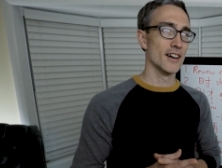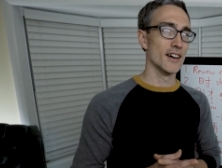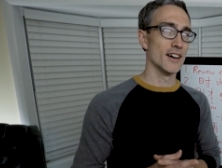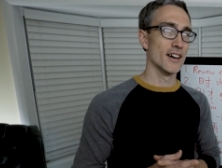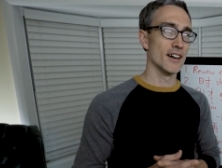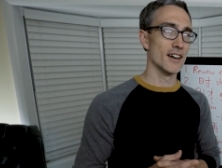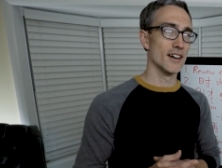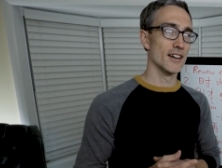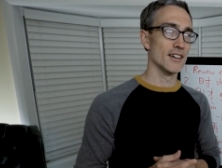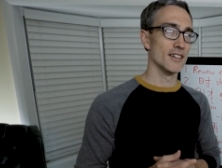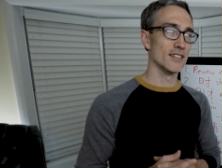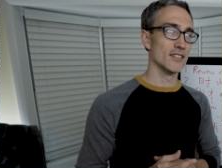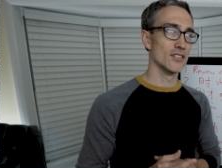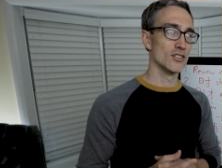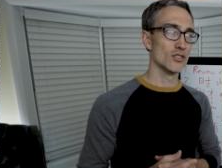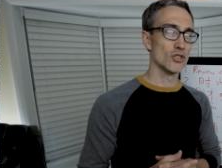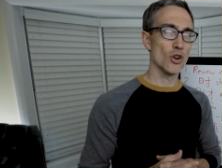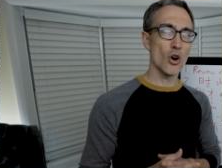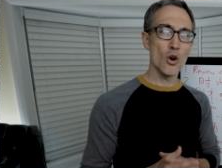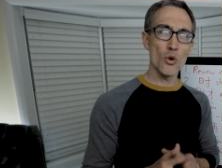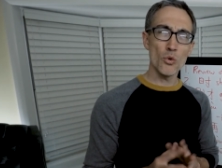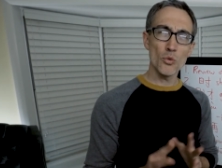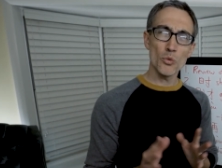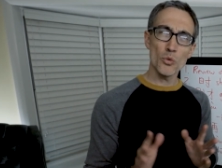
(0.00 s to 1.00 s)

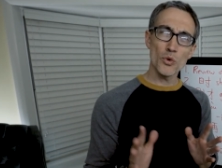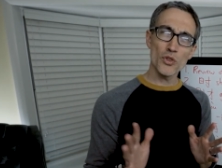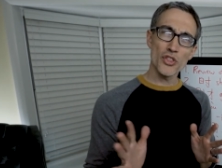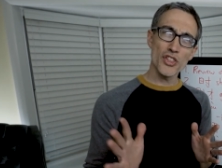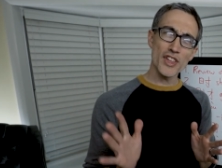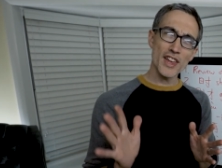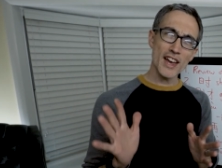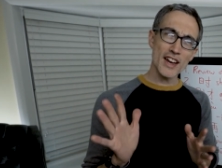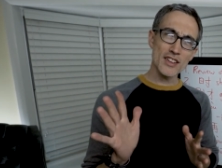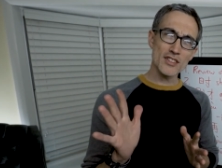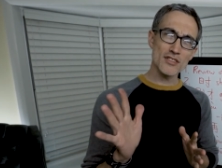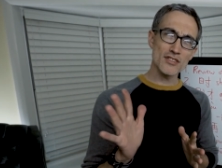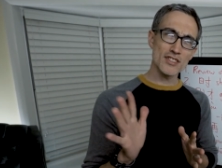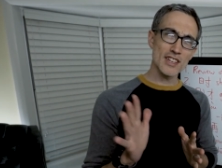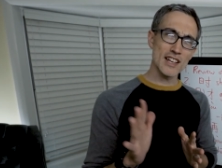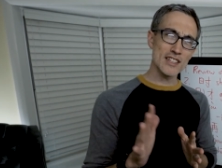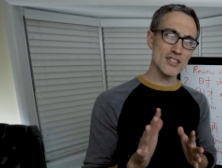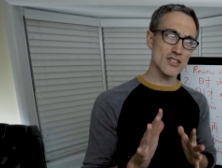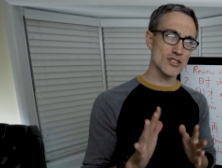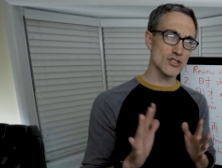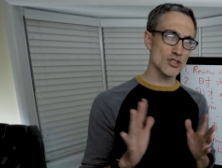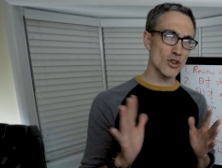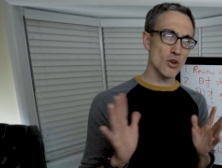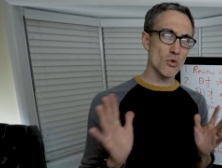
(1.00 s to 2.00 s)
With the
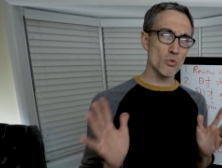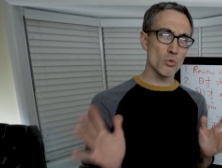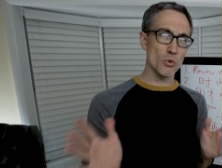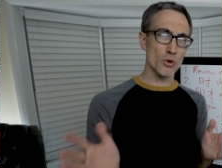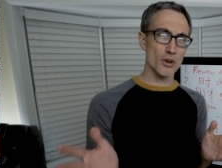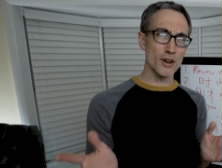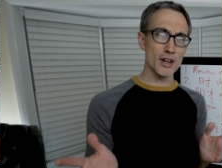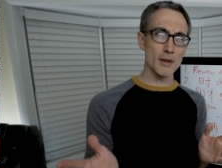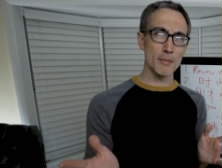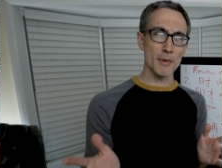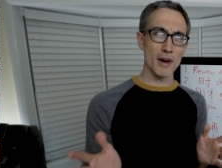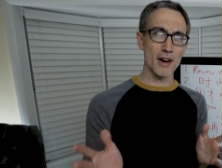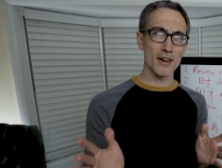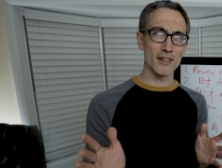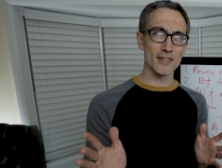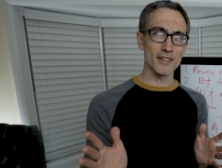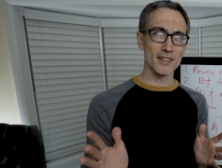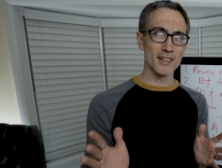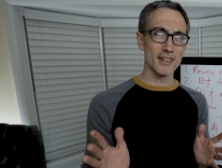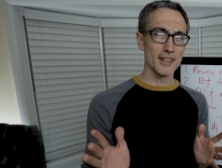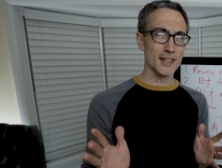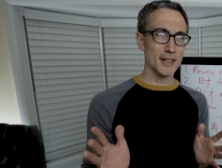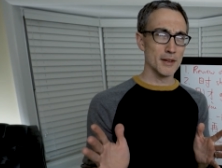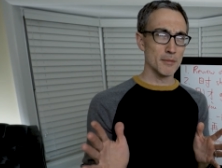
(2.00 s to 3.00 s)
exercises, don't worry about
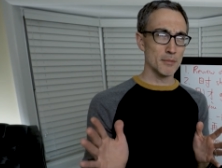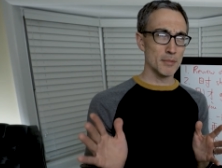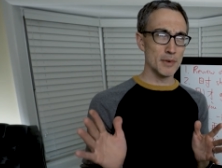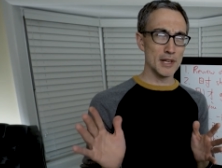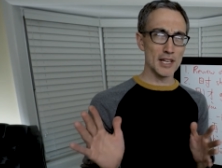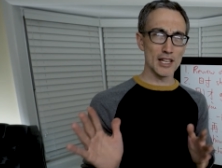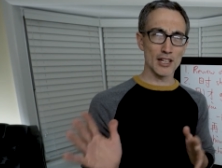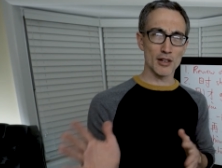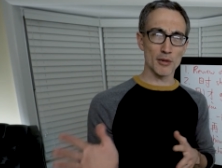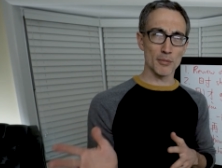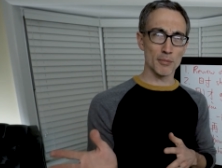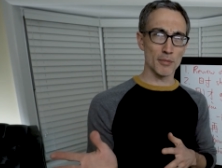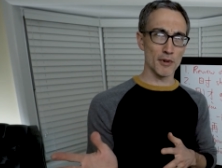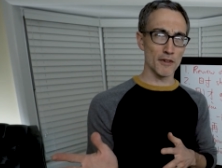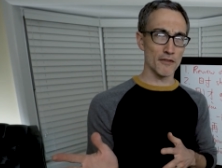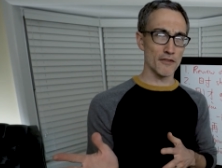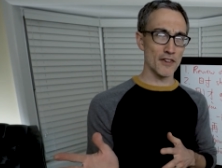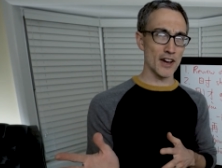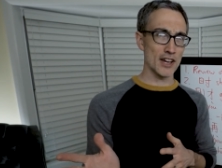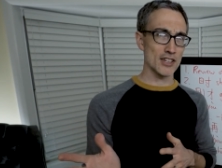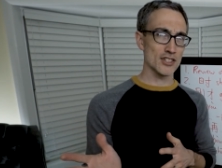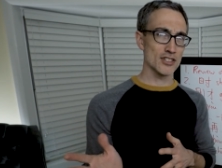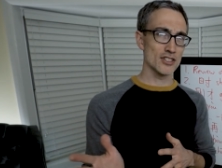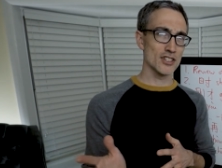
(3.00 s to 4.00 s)
being a
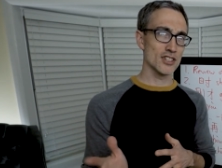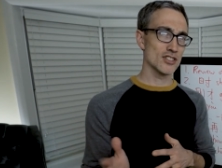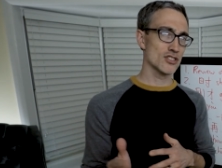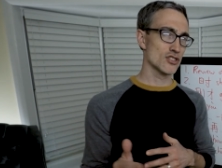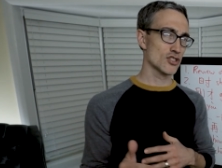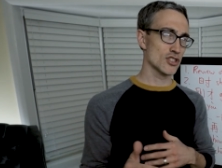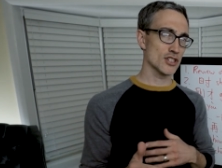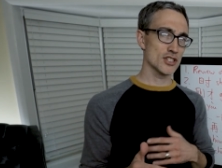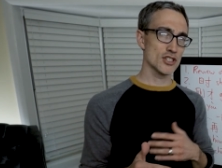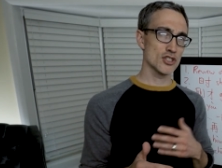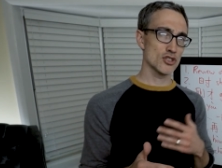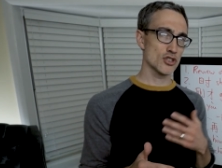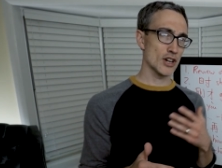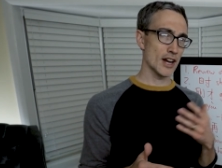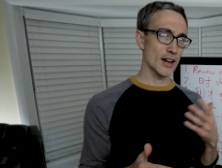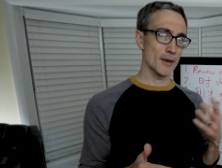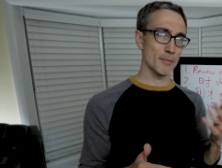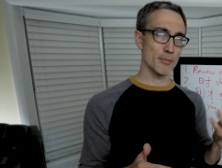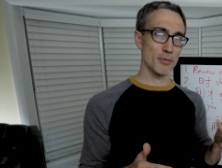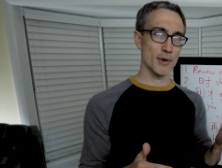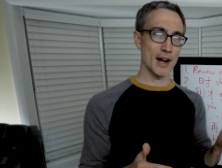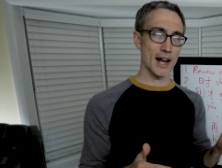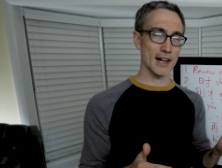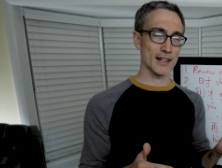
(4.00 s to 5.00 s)
perfectionist. Just try to
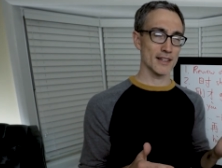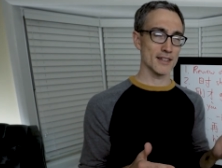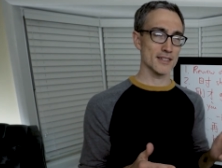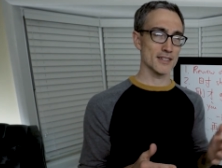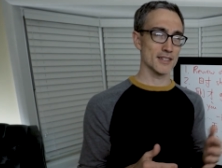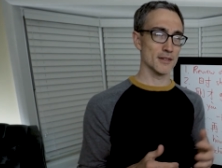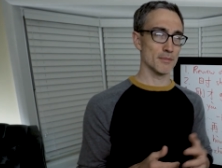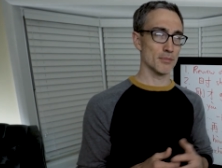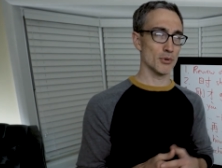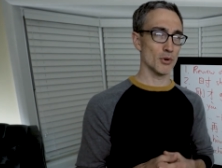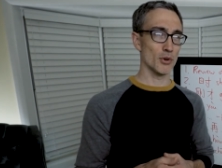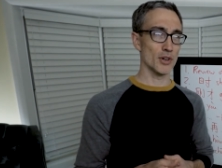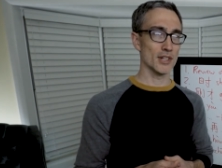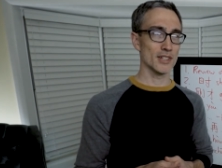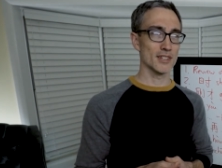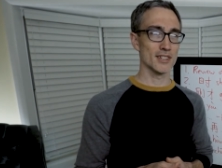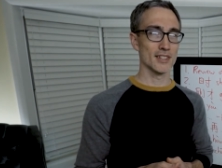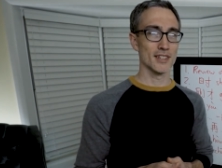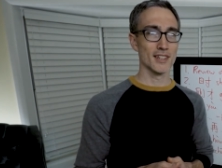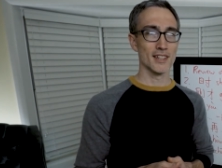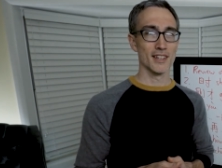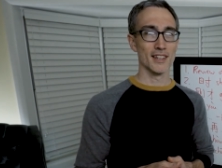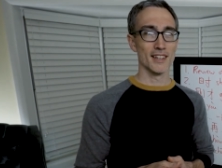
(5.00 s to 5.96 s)
practice the point.